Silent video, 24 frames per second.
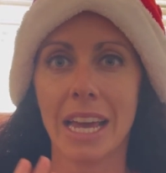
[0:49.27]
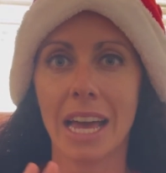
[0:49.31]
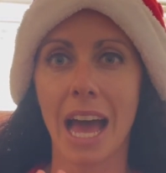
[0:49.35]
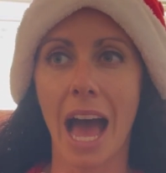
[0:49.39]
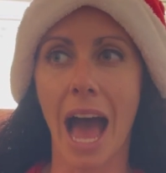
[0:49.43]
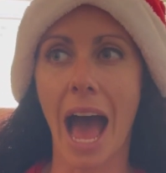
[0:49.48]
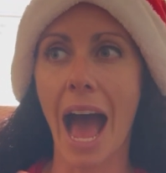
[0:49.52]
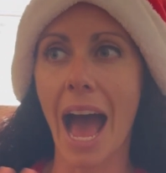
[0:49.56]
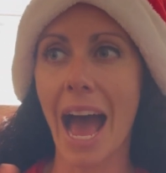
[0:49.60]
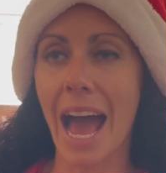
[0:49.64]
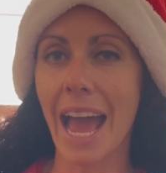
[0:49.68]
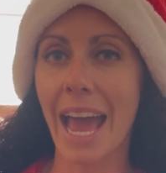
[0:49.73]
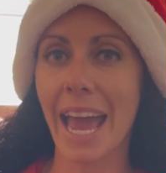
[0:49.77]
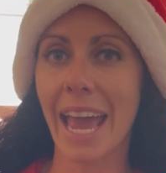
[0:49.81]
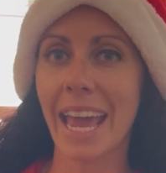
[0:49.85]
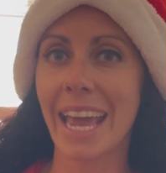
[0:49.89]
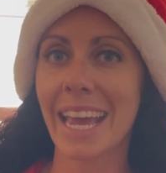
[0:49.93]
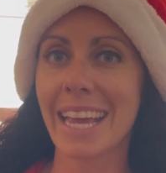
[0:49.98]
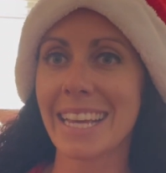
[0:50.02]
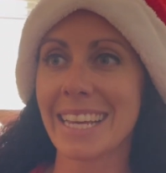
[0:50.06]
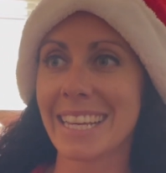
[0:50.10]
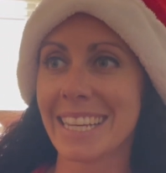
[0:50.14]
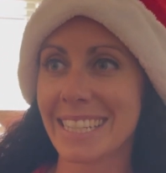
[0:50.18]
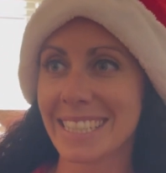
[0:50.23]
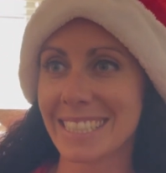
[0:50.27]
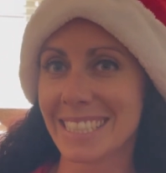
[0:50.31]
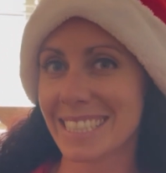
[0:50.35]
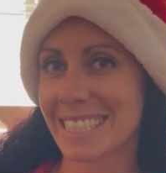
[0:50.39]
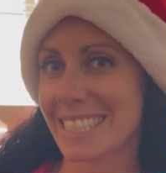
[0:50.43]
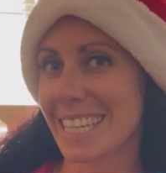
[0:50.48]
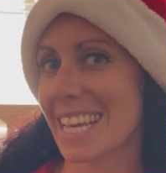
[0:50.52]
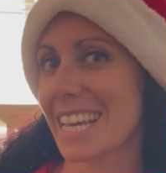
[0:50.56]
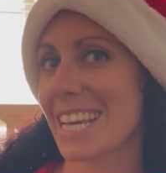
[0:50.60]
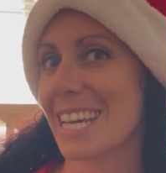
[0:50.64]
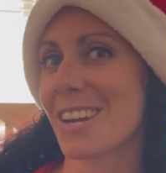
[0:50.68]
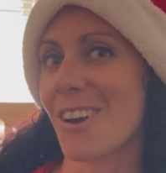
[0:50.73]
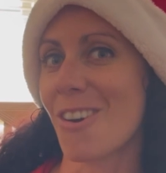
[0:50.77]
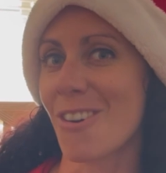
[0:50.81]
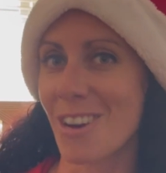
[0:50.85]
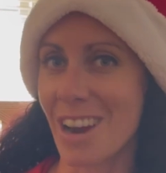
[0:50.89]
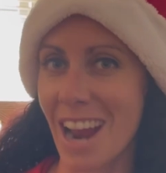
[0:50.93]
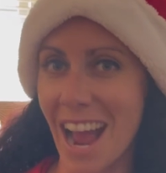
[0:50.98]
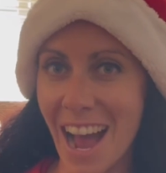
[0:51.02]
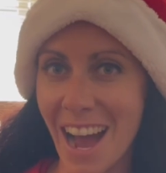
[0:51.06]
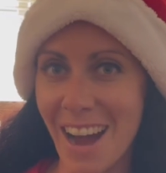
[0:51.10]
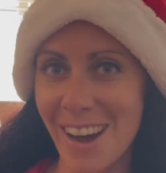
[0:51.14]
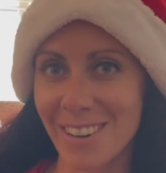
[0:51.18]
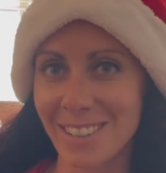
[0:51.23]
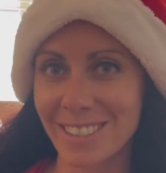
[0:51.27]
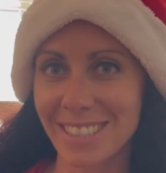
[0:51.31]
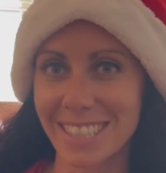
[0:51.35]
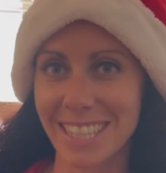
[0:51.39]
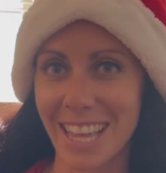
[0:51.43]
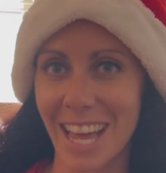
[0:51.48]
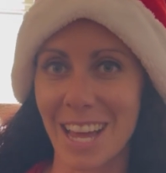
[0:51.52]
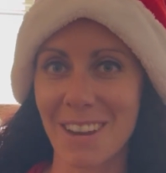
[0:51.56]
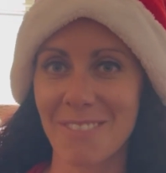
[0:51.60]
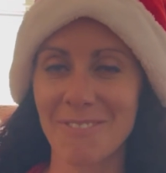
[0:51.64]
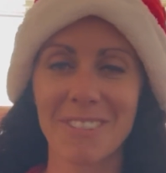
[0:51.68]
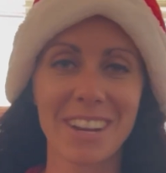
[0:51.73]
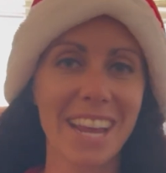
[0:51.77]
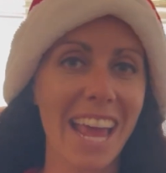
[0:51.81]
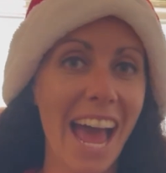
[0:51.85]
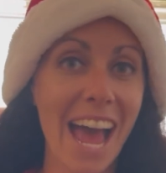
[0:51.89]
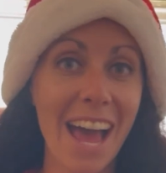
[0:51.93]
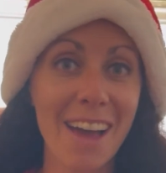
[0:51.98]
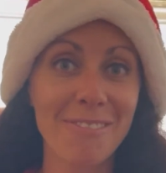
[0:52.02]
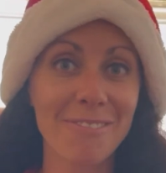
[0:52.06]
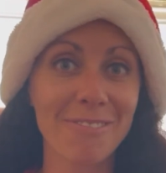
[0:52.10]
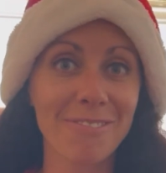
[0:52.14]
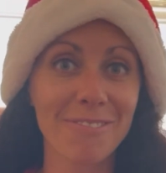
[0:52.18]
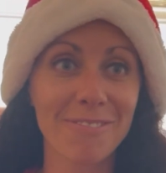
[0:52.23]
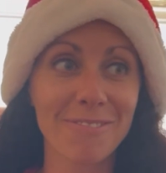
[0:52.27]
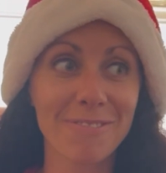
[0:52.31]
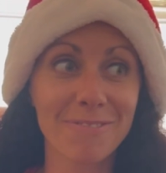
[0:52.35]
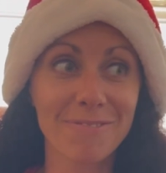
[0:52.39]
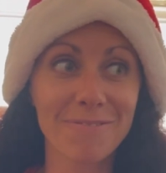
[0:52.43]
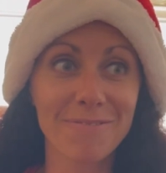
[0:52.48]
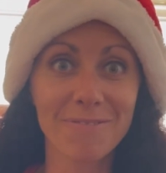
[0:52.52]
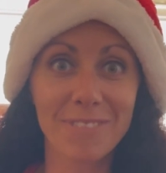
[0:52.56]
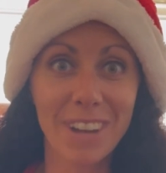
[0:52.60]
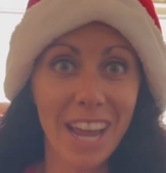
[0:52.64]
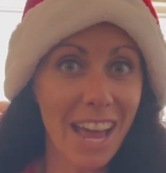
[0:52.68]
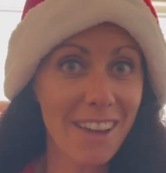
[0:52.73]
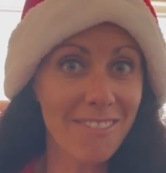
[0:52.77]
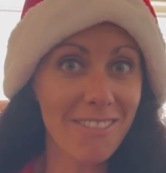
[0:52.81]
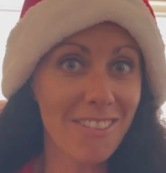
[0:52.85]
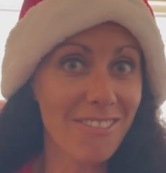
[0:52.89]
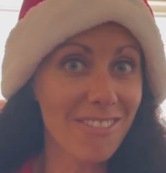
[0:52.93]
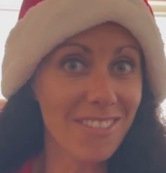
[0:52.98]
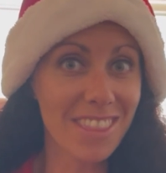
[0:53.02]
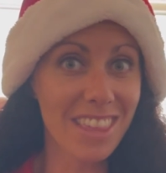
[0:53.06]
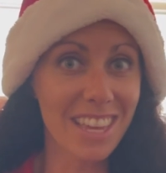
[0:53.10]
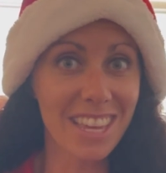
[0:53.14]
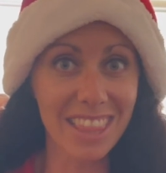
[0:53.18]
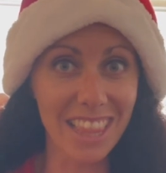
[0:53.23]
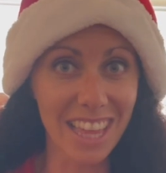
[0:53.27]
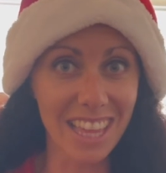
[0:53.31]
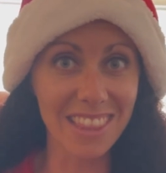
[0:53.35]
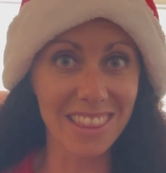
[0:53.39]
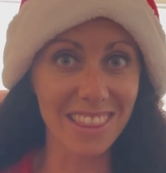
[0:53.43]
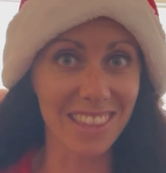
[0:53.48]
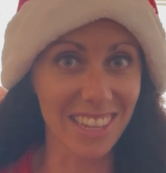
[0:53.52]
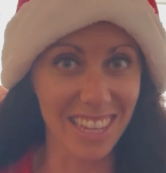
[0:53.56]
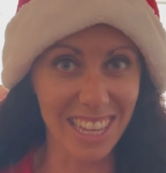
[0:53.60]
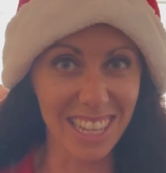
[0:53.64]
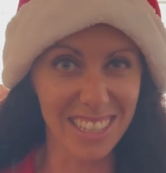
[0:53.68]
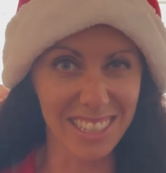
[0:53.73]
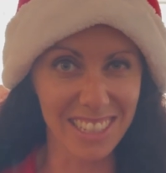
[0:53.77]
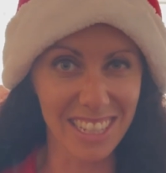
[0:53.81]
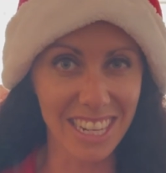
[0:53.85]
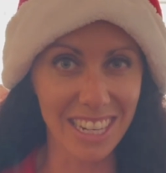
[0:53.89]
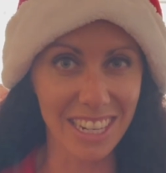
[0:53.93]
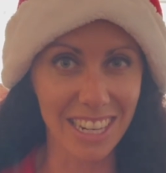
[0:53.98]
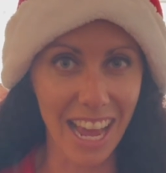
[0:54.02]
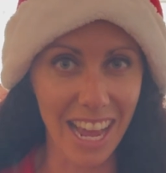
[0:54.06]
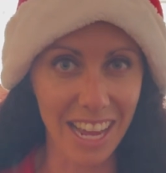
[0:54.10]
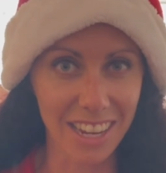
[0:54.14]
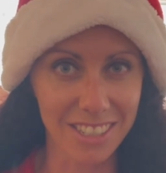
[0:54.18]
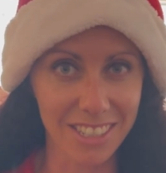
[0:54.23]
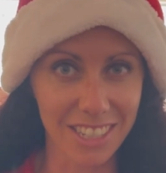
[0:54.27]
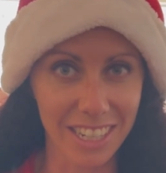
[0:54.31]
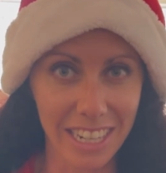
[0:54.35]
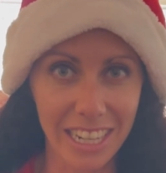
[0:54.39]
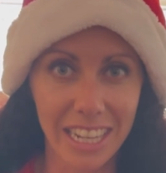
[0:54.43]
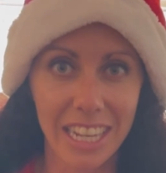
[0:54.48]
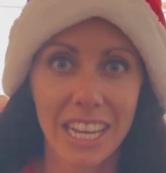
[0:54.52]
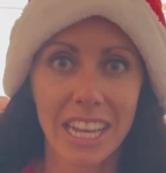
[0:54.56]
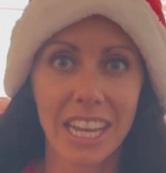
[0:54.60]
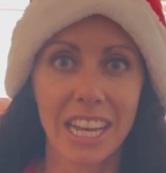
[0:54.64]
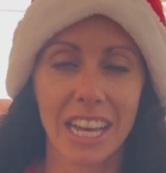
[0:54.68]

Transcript: I see in our house that we have everything that the kids need, actually.